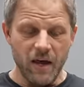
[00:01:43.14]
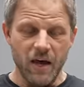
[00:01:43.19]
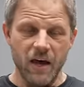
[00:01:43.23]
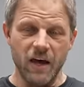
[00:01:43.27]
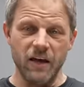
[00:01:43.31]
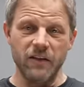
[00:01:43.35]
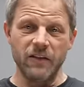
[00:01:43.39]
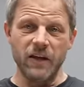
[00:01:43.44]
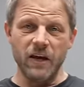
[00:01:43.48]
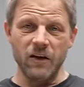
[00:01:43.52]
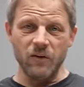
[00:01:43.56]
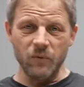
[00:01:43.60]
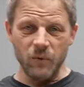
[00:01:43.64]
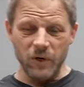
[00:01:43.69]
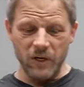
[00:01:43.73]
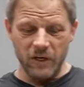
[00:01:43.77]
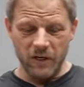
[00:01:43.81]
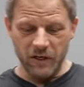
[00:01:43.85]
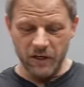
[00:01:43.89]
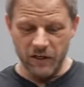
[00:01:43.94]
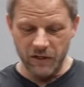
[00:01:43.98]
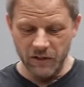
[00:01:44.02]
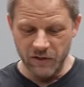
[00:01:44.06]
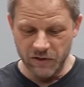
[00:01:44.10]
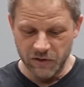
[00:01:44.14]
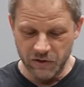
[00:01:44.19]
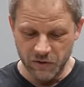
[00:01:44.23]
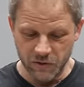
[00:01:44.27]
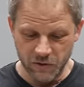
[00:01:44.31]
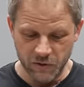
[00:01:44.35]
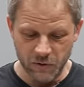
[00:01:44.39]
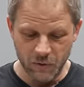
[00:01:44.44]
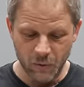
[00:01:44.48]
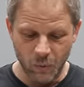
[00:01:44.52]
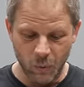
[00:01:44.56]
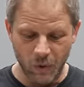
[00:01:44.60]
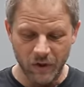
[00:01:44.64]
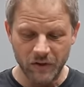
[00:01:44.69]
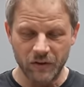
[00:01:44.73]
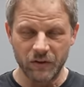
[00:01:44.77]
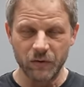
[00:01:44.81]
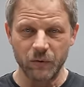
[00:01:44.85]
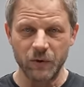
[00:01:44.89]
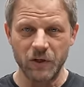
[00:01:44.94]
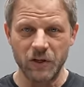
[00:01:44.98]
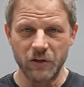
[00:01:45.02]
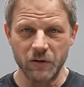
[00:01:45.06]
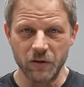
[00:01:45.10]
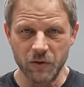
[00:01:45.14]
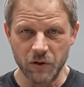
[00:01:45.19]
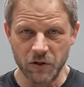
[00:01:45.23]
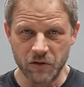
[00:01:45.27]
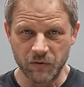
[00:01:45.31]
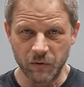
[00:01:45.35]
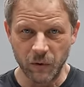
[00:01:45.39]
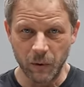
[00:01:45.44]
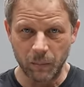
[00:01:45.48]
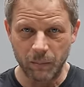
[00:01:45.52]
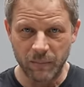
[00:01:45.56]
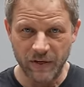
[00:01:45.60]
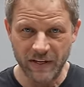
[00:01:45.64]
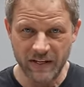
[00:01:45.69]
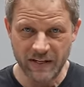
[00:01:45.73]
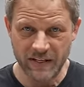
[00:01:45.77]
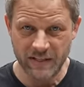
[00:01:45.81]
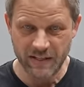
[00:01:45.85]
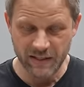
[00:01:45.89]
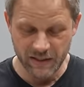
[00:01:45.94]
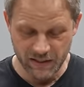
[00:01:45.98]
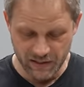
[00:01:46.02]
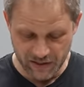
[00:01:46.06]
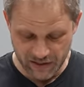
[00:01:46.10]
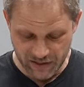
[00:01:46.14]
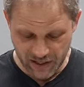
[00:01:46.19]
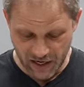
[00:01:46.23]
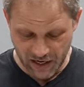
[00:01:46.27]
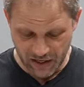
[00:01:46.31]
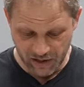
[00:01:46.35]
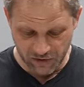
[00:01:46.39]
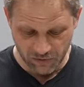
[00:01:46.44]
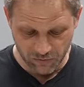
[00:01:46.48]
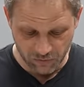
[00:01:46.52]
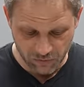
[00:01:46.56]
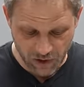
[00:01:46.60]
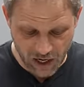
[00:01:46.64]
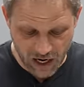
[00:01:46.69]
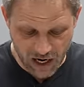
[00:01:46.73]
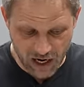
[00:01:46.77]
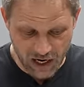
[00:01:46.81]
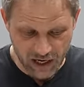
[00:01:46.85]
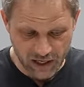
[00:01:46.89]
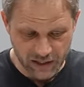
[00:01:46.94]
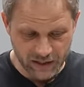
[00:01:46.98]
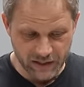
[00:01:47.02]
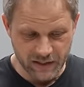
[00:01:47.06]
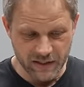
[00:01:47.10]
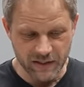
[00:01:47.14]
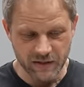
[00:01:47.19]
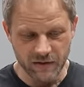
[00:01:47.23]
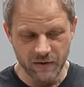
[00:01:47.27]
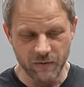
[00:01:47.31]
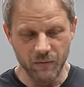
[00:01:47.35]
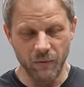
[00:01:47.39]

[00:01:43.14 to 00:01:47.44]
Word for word: And then we get into what do we use for pistons and rods.